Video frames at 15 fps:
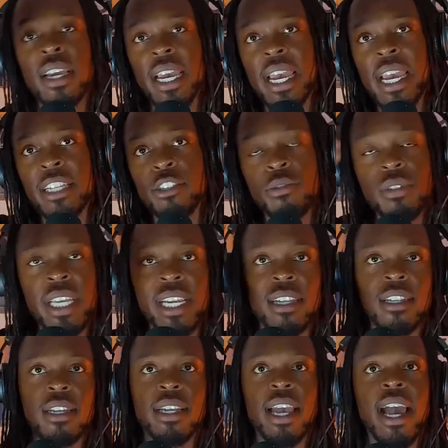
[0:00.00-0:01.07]
and you take a
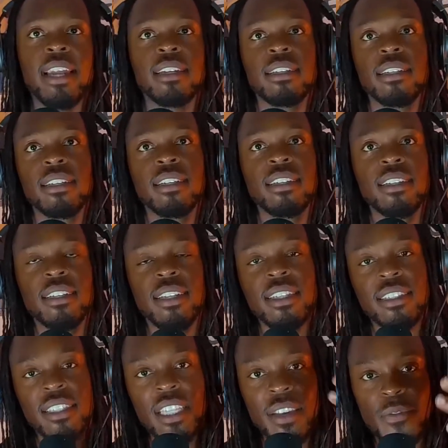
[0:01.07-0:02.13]
look at it.
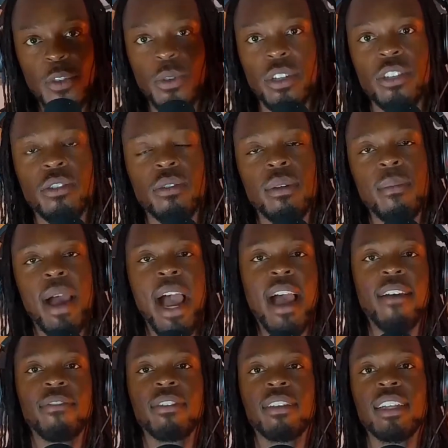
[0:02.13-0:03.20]
Let's see if you can do the
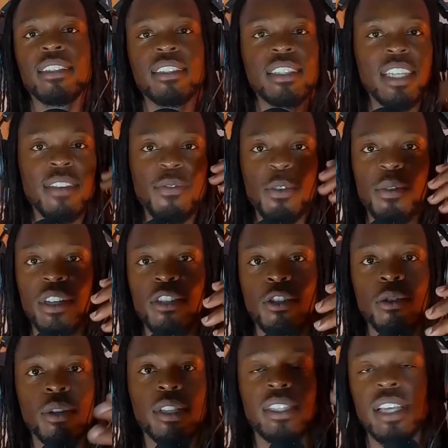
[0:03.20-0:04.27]
math. Let's see if you can
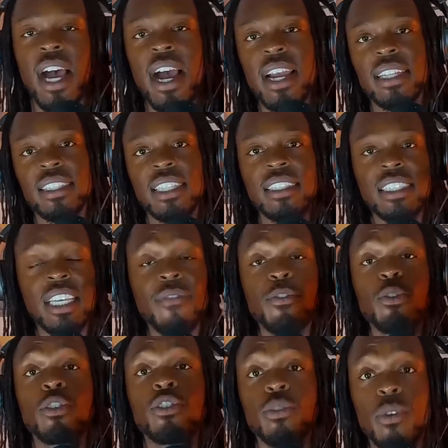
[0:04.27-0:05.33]
do the science. Let's see if
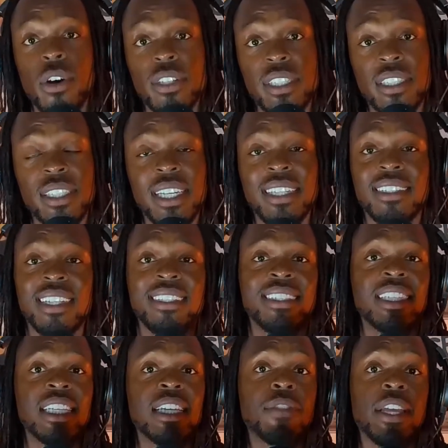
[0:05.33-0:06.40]
you could do all these things. Let's
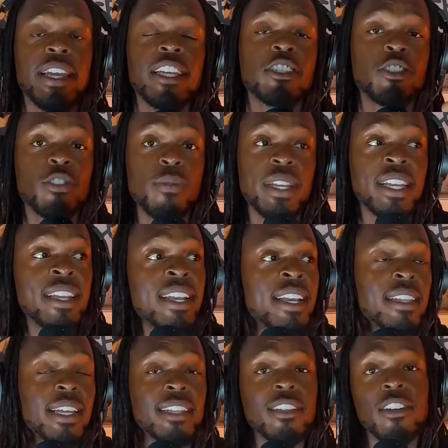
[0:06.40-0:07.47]
see if the history
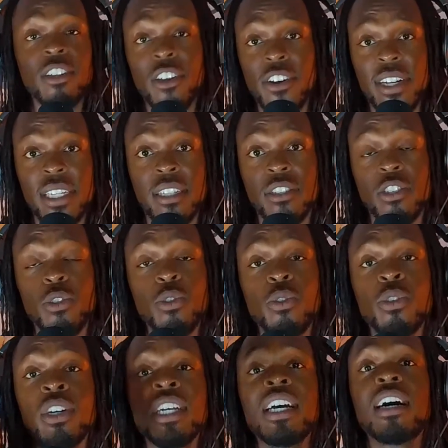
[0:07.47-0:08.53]
that they're learning in
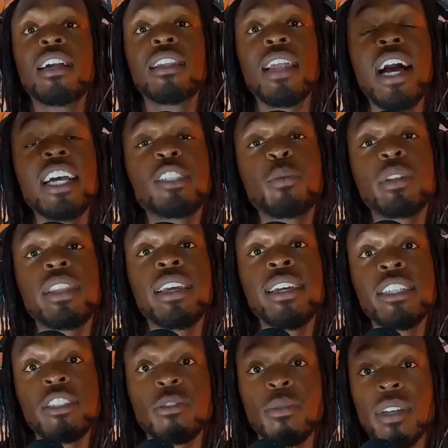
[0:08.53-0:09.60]
school aligns with the
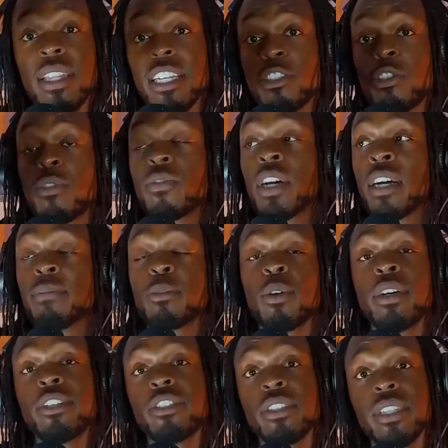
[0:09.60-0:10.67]
history that you've come to
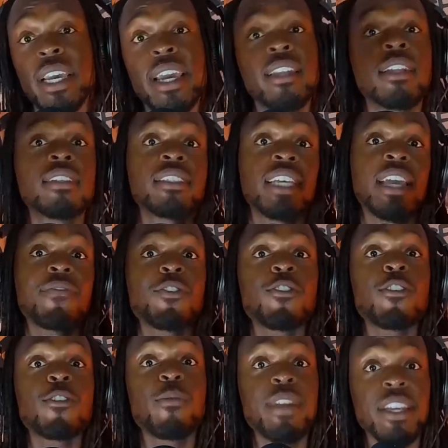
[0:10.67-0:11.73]
understand. Let's say if you're
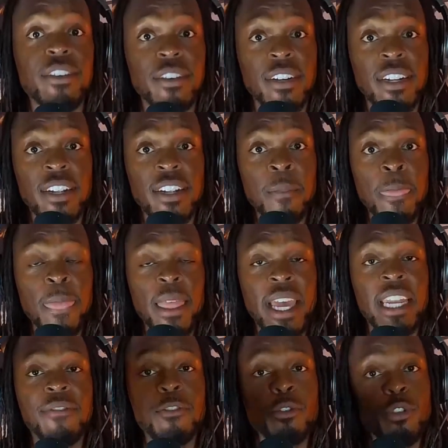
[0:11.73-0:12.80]
a reader
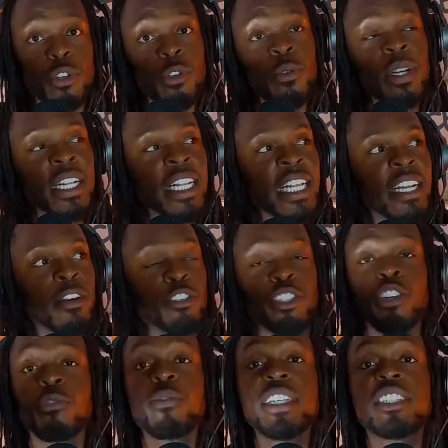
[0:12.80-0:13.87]
and if you do
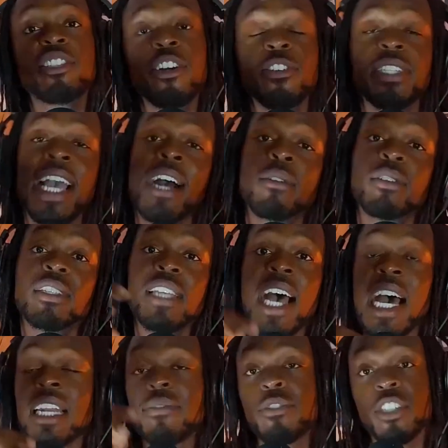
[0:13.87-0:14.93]
your research
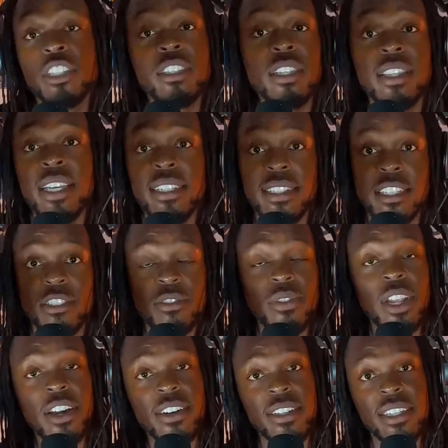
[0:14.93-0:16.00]
outside of just the things that you've
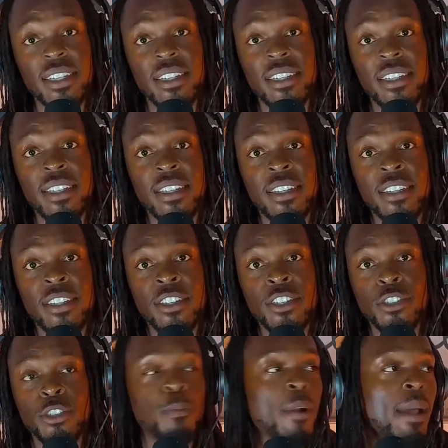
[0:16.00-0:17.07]
learned.
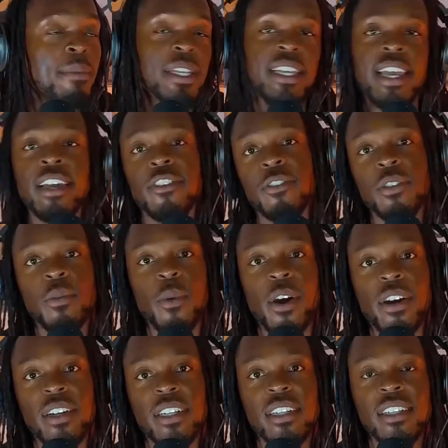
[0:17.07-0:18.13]
You probably can't do the
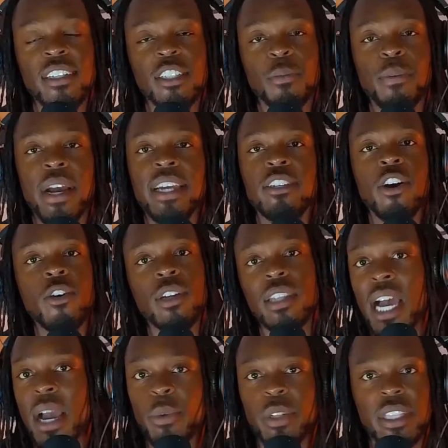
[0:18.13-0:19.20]
work. You probably don't
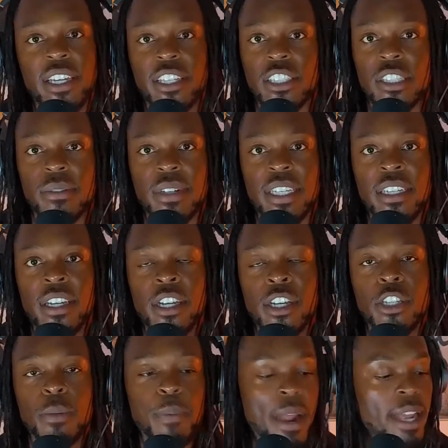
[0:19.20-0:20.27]
align with the history.
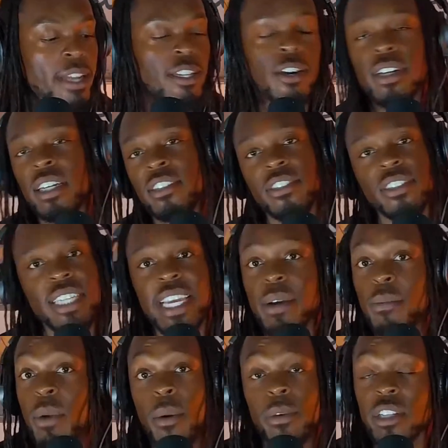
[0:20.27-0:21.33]
You probably don't
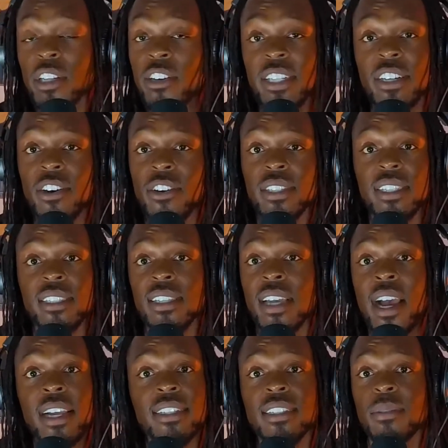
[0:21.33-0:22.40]
understand why we're learning all this
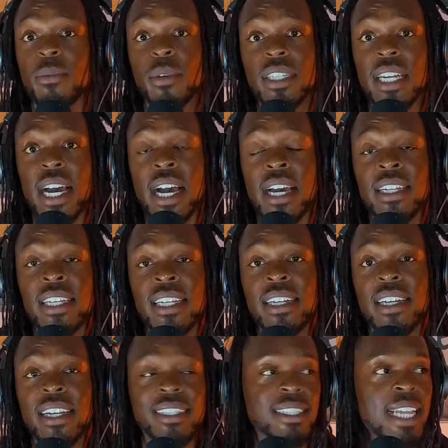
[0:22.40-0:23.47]
science and whatnot.
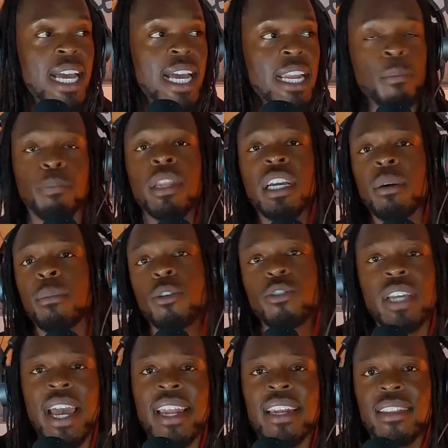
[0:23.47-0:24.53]
It's not applicable
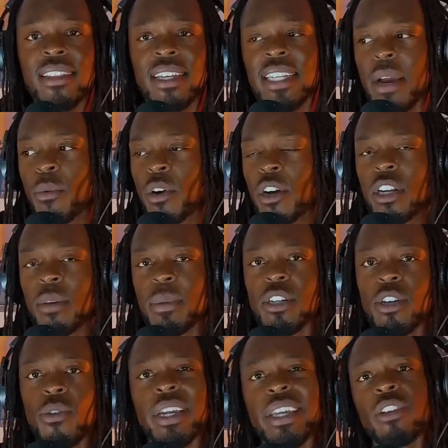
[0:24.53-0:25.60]
to anything that we're going to be
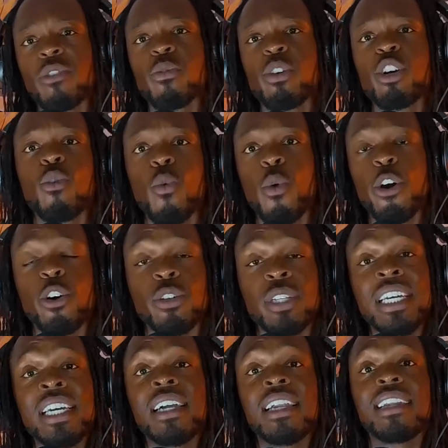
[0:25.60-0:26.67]
doing in the real world
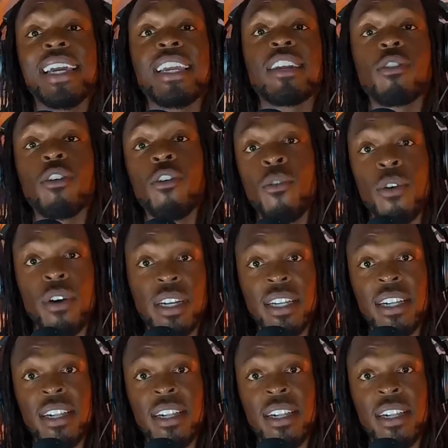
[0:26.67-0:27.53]
later on.